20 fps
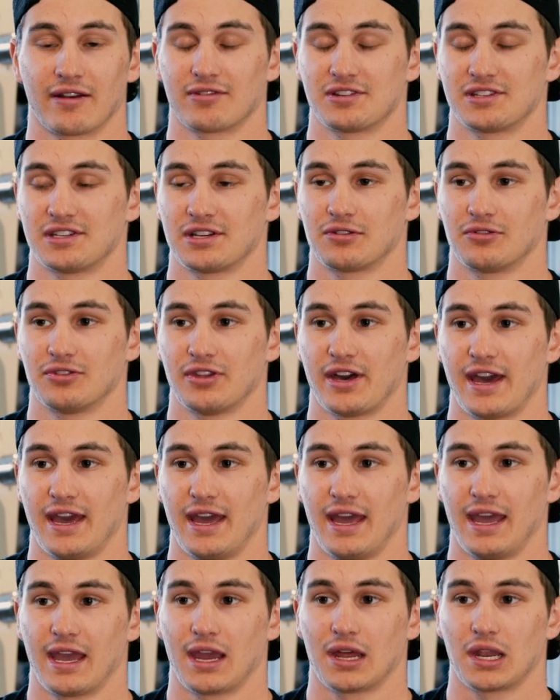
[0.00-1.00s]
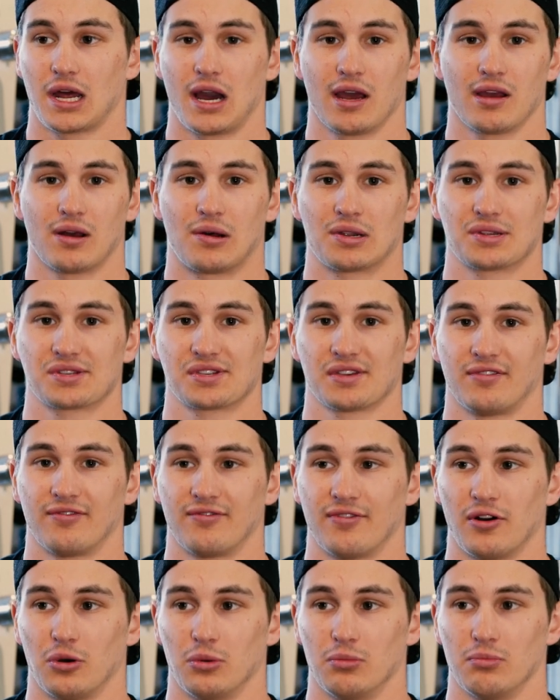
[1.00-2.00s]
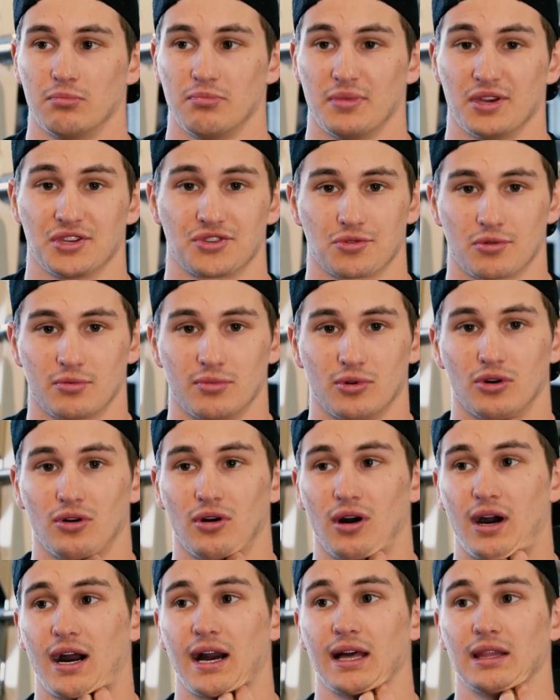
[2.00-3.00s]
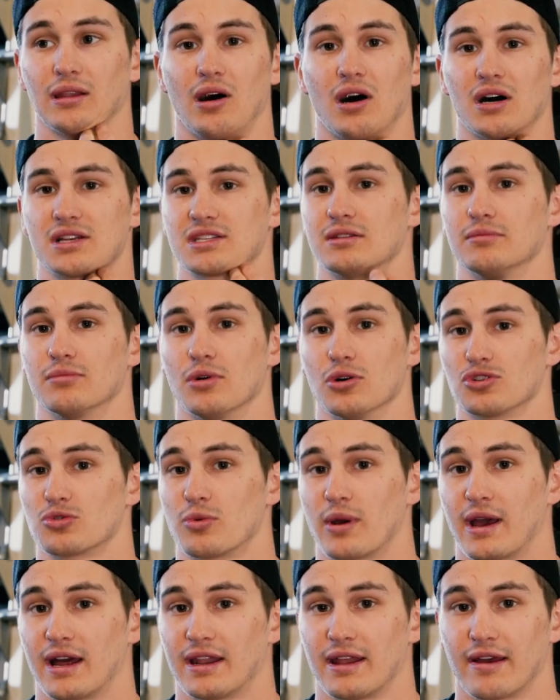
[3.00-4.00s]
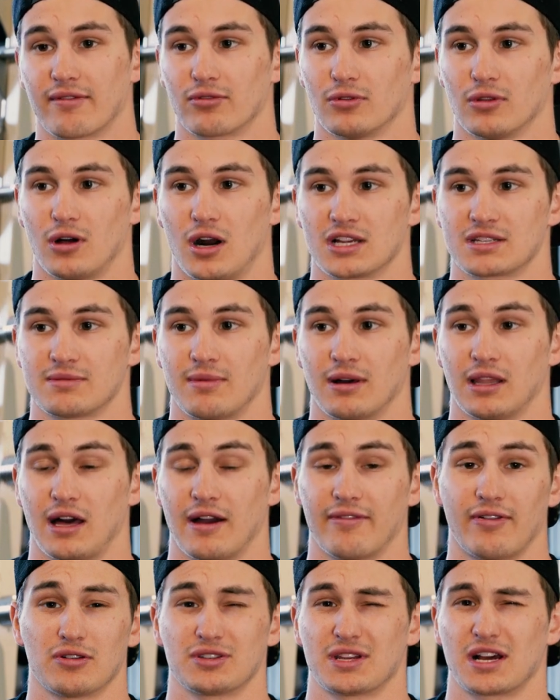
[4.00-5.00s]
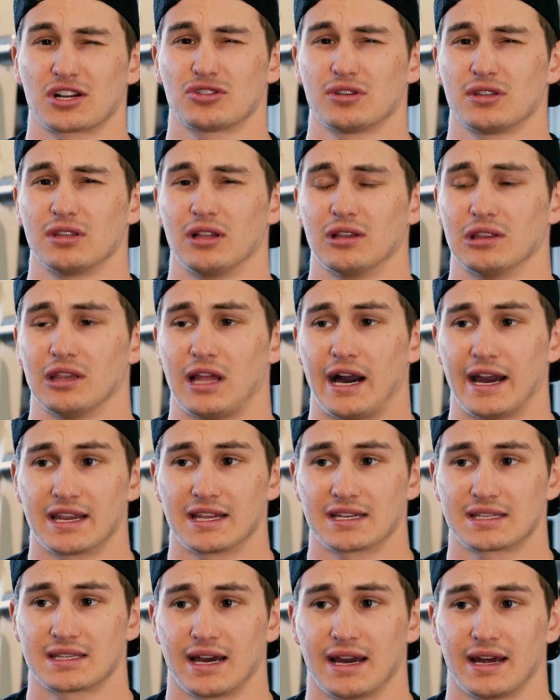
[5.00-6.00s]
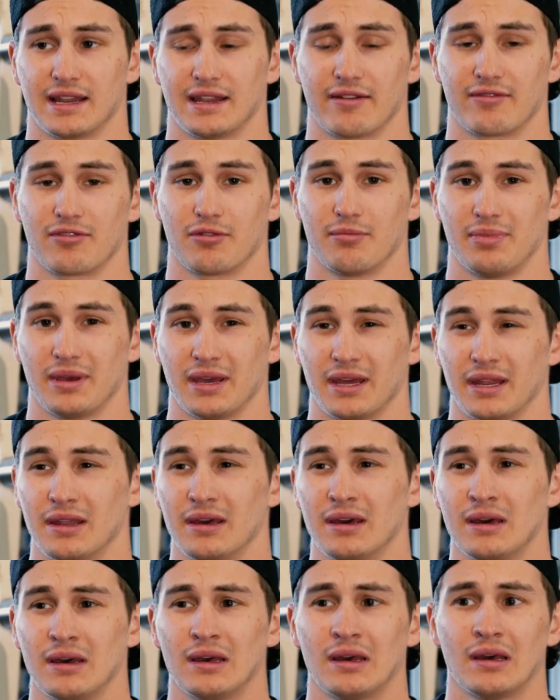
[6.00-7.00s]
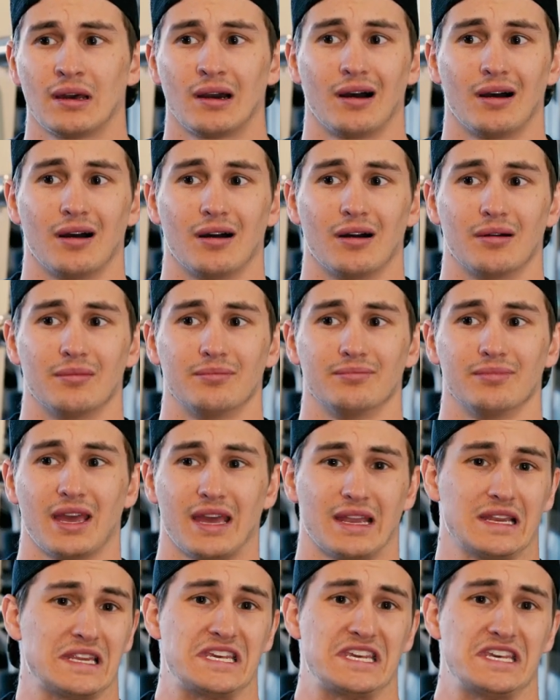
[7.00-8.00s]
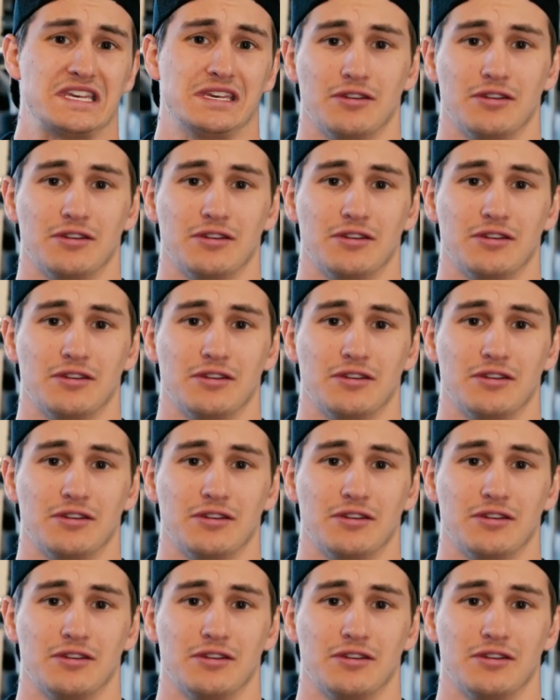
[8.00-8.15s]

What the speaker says: every single day. And I honestly felt miserable. I lost the most weight I'd ever lost in my life. I was actually the lightest that I'd ever been. In